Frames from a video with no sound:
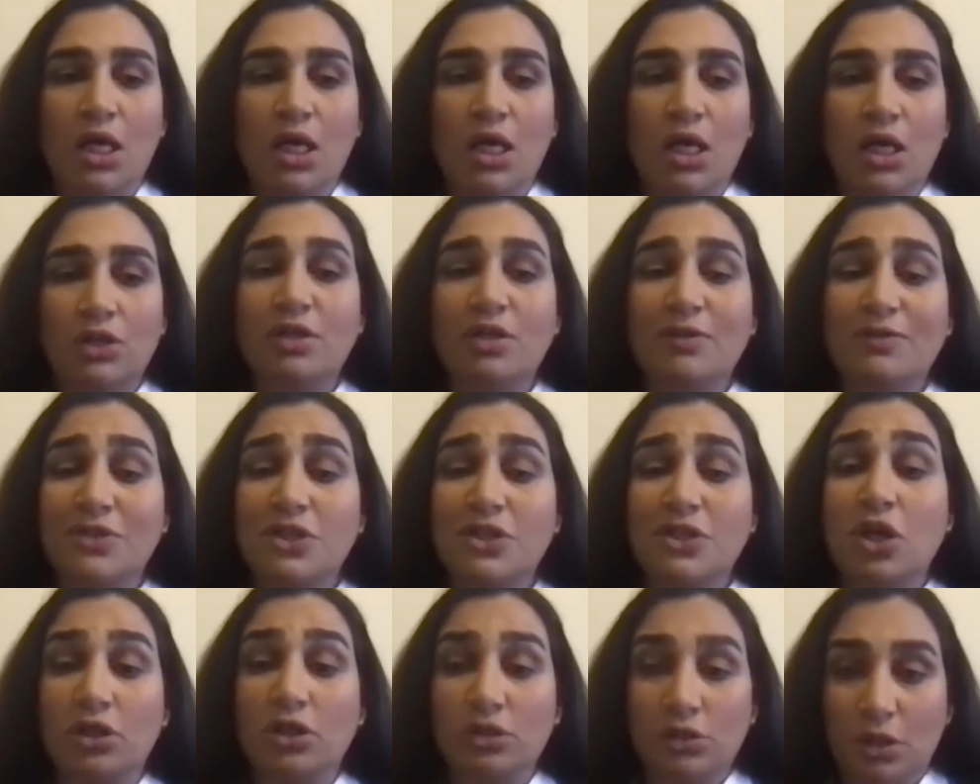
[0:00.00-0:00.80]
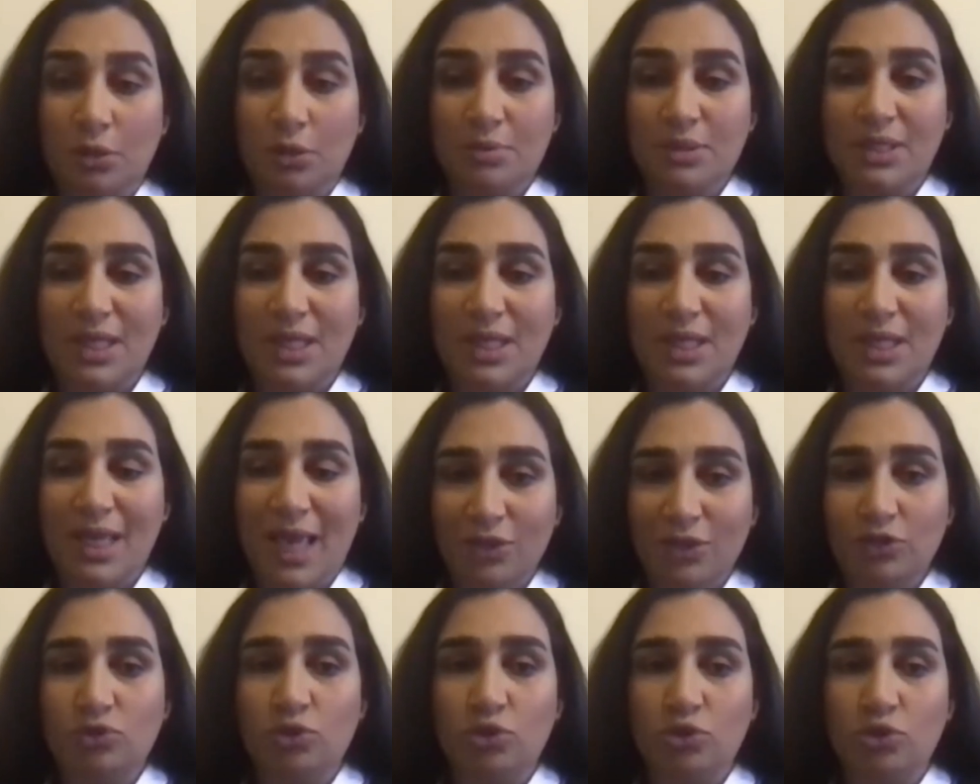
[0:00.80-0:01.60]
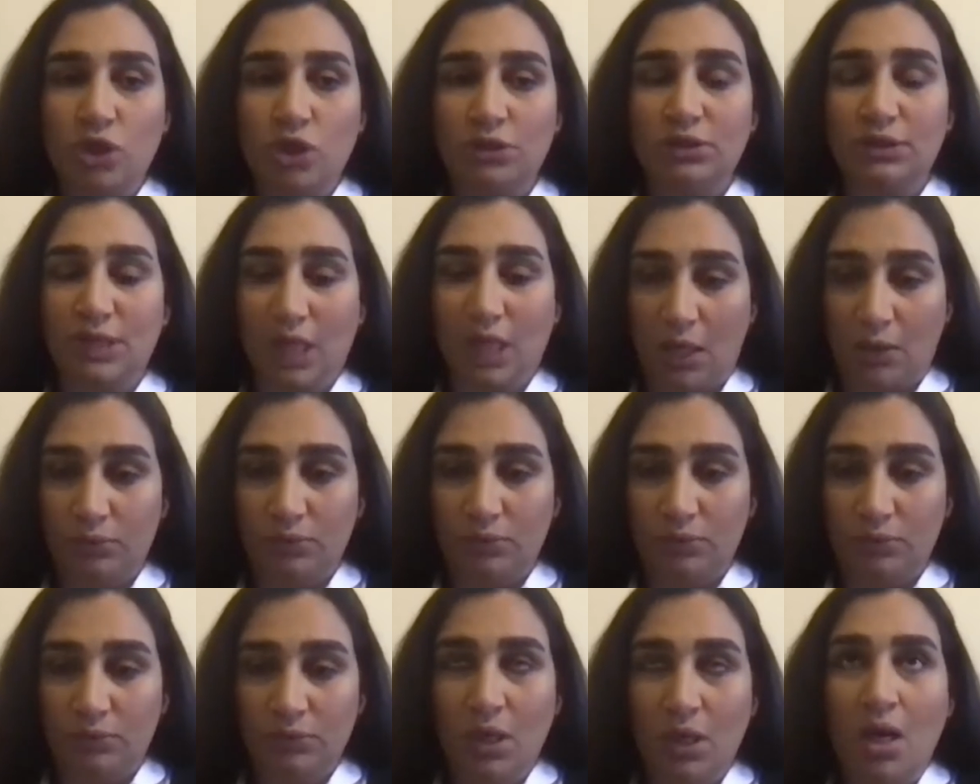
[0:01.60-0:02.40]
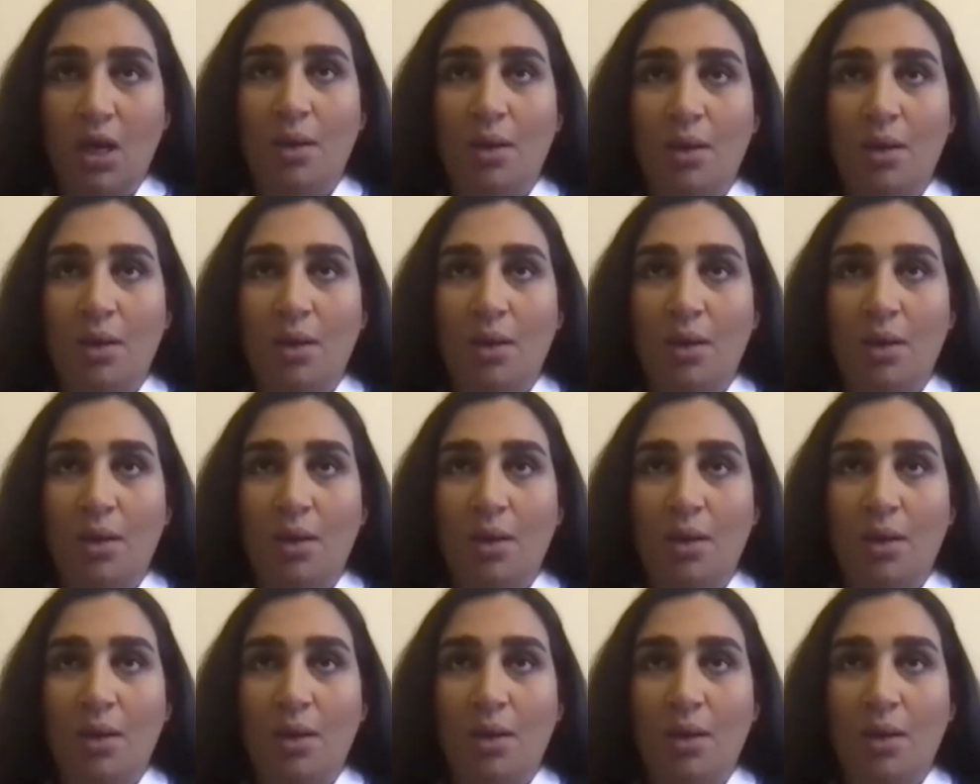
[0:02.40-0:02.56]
lots of startups, they had to shut down.